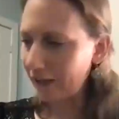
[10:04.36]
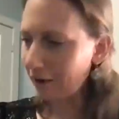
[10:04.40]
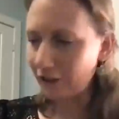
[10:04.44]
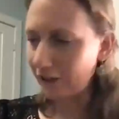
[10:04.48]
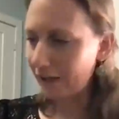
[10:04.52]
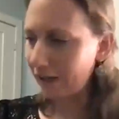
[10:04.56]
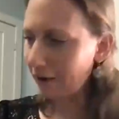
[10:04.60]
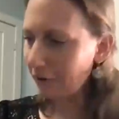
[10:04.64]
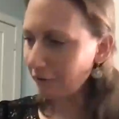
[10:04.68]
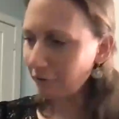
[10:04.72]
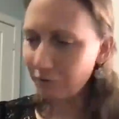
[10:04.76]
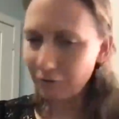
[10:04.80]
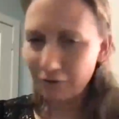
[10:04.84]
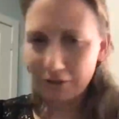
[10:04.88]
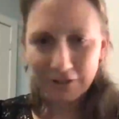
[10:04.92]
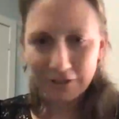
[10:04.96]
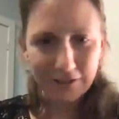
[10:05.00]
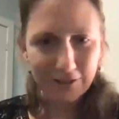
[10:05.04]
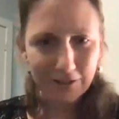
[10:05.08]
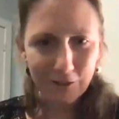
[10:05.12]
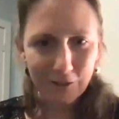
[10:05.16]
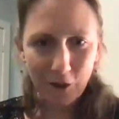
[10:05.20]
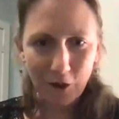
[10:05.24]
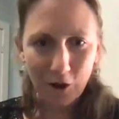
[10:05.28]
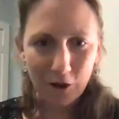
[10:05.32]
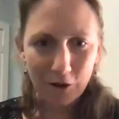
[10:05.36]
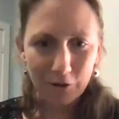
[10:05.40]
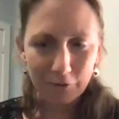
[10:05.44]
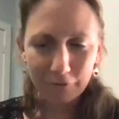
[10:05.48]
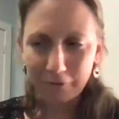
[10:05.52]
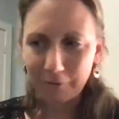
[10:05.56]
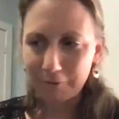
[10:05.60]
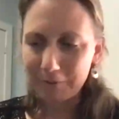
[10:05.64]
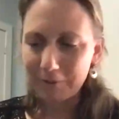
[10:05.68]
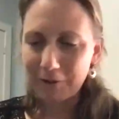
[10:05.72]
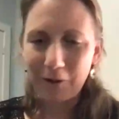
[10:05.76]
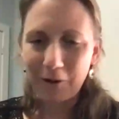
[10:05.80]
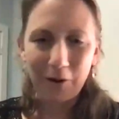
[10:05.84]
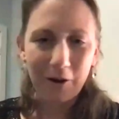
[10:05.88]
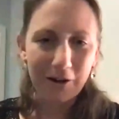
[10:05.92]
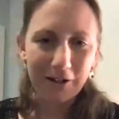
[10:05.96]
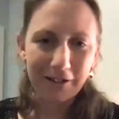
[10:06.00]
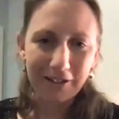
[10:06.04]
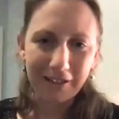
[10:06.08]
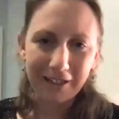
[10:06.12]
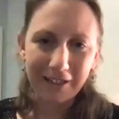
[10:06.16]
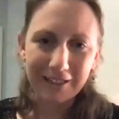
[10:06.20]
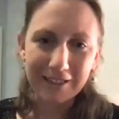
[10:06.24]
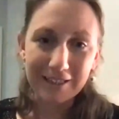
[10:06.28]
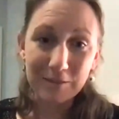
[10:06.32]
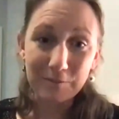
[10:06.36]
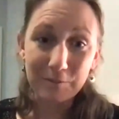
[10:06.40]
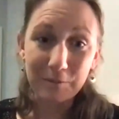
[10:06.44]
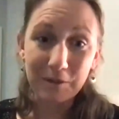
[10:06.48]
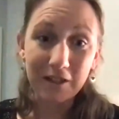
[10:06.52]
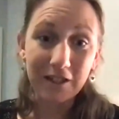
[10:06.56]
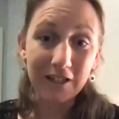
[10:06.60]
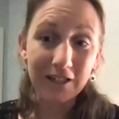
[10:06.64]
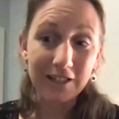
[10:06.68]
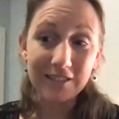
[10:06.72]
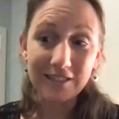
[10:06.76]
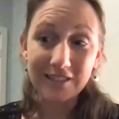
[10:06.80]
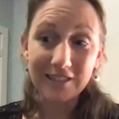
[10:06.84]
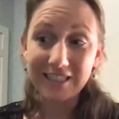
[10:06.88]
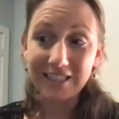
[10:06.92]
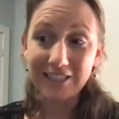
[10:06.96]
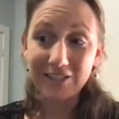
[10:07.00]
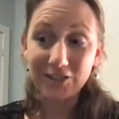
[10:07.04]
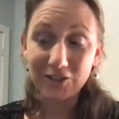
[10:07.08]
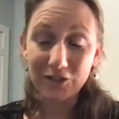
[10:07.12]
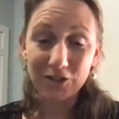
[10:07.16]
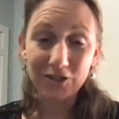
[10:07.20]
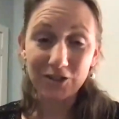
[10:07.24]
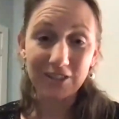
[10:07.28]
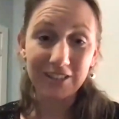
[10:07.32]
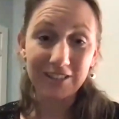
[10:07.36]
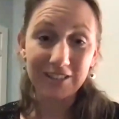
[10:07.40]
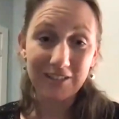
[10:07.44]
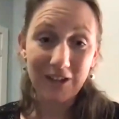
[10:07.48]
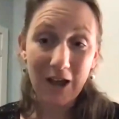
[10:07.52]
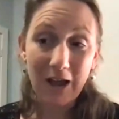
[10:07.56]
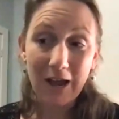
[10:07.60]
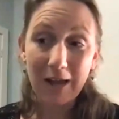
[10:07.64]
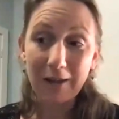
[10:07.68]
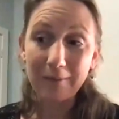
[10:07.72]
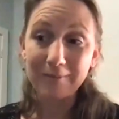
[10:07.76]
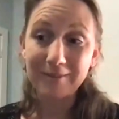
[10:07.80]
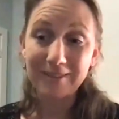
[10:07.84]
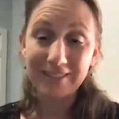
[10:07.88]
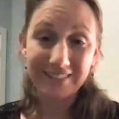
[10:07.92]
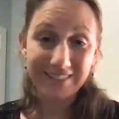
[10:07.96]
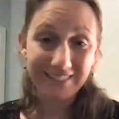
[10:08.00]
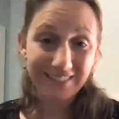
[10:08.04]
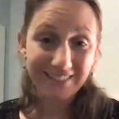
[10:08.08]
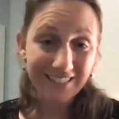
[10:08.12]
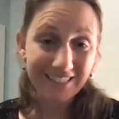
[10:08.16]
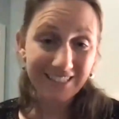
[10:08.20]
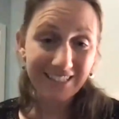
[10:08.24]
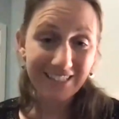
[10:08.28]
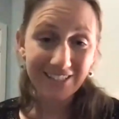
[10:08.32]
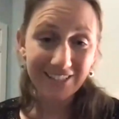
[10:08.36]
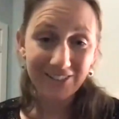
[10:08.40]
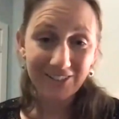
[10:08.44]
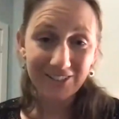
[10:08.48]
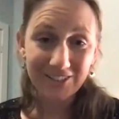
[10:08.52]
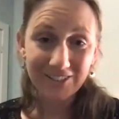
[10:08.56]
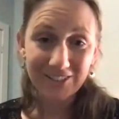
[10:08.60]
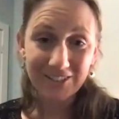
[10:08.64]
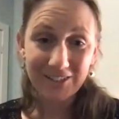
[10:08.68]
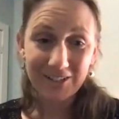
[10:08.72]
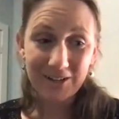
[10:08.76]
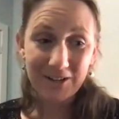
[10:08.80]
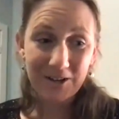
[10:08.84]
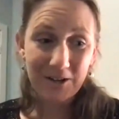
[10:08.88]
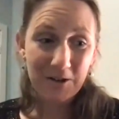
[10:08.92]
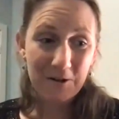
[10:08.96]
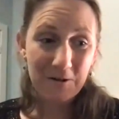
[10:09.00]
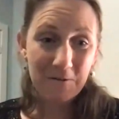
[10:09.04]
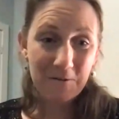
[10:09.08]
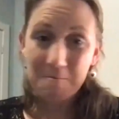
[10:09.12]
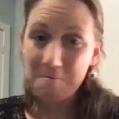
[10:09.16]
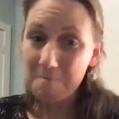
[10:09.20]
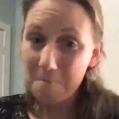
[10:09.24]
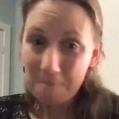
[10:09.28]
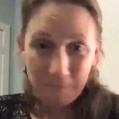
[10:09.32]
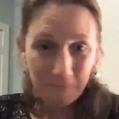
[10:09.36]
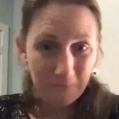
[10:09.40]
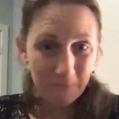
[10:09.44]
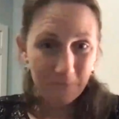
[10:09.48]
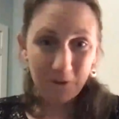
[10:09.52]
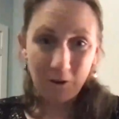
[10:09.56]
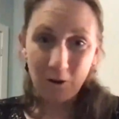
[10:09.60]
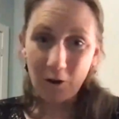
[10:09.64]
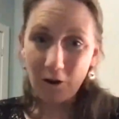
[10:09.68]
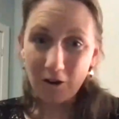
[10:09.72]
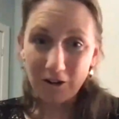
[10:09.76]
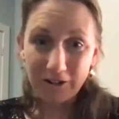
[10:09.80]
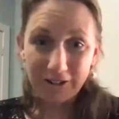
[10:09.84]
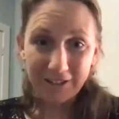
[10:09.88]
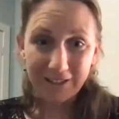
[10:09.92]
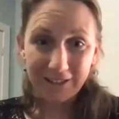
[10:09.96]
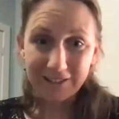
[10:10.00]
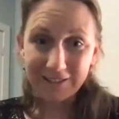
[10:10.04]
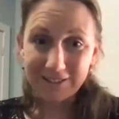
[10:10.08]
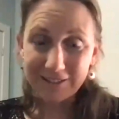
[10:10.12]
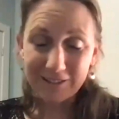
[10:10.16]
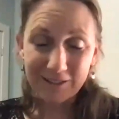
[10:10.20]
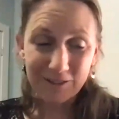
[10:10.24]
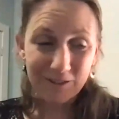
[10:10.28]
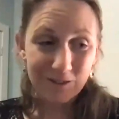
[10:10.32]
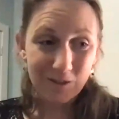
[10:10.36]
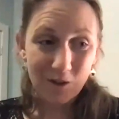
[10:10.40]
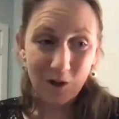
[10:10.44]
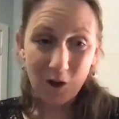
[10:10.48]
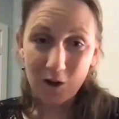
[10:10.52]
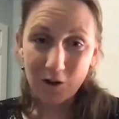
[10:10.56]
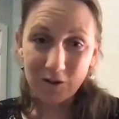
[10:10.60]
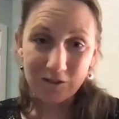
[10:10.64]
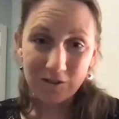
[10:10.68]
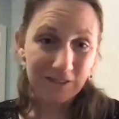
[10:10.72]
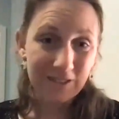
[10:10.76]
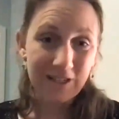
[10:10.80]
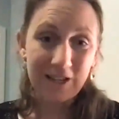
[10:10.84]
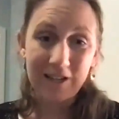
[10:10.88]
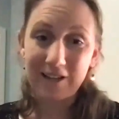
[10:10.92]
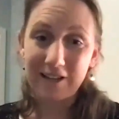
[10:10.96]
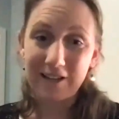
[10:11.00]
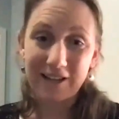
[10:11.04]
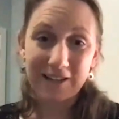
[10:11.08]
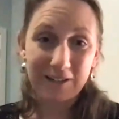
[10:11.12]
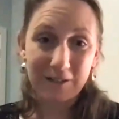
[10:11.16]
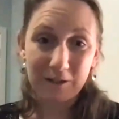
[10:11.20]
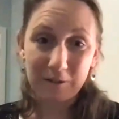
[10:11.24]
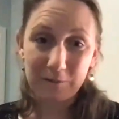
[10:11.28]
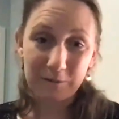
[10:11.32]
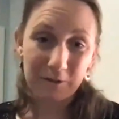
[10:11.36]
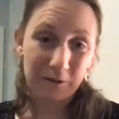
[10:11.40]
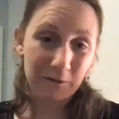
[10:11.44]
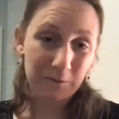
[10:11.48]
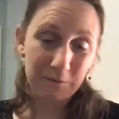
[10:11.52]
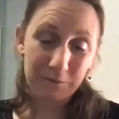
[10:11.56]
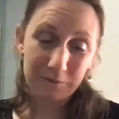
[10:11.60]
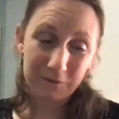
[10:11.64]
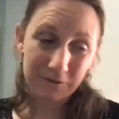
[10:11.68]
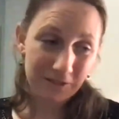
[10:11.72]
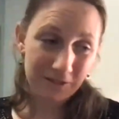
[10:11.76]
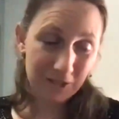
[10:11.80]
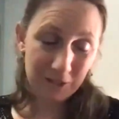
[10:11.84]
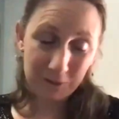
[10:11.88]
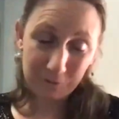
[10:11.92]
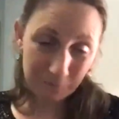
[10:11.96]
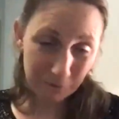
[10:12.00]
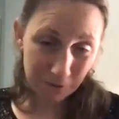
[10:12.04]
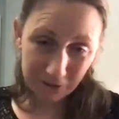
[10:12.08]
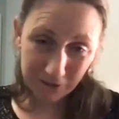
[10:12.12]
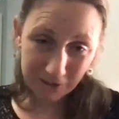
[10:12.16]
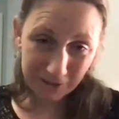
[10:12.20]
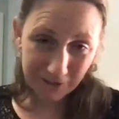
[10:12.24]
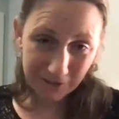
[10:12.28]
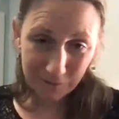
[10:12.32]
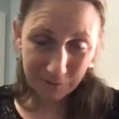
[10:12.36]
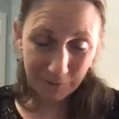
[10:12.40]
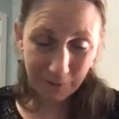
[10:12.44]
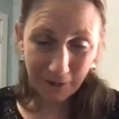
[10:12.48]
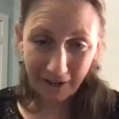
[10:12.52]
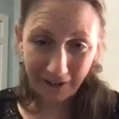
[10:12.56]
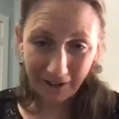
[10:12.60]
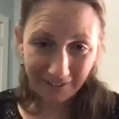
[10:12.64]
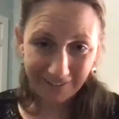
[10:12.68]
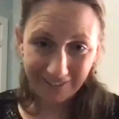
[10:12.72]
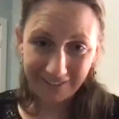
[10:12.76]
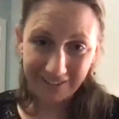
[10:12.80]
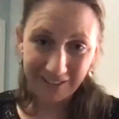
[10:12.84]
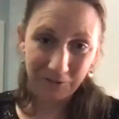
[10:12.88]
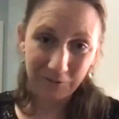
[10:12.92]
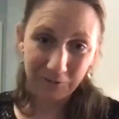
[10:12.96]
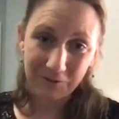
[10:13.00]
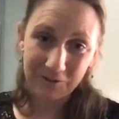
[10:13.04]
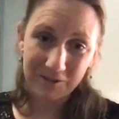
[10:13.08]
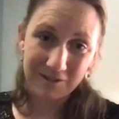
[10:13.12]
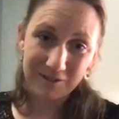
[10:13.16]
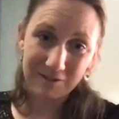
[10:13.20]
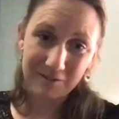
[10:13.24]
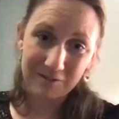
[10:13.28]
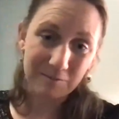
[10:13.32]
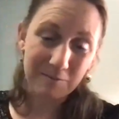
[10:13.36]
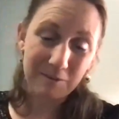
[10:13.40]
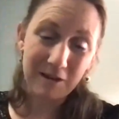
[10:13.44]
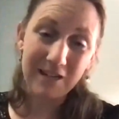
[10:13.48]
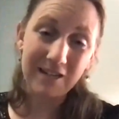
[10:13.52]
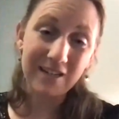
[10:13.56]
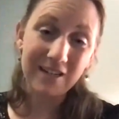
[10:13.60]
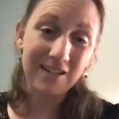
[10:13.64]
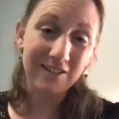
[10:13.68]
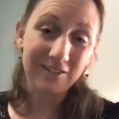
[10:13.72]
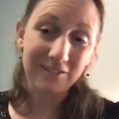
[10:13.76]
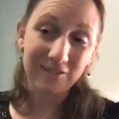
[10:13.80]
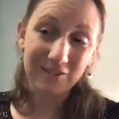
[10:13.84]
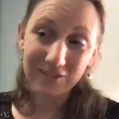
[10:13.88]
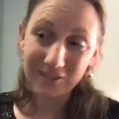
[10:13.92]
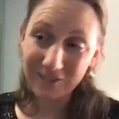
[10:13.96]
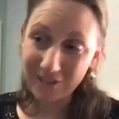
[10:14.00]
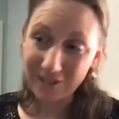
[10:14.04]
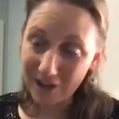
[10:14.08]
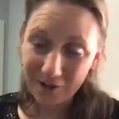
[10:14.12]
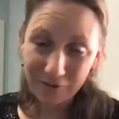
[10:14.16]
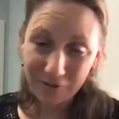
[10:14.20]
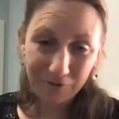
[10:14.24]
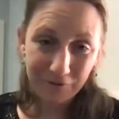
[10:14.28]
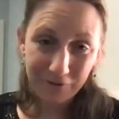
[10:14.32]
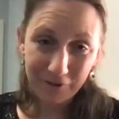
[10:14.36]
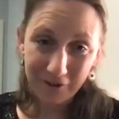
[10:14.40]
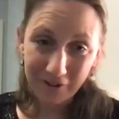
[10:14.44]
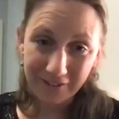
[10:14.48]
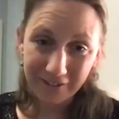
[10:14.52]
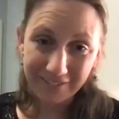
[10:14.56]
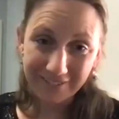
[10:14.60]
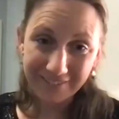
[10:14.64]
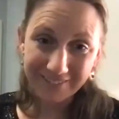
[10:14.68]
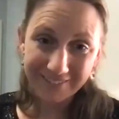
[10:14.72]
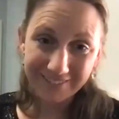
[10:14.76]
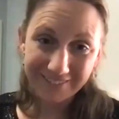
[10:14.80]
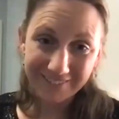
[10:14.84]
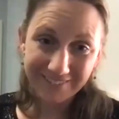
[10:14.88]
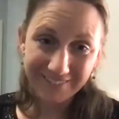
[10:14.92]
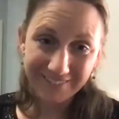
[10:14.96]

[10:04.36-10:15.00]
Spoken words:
on every song from the audience, because they took the time to teach the audience the songs to participate, and it made it a lot of fun.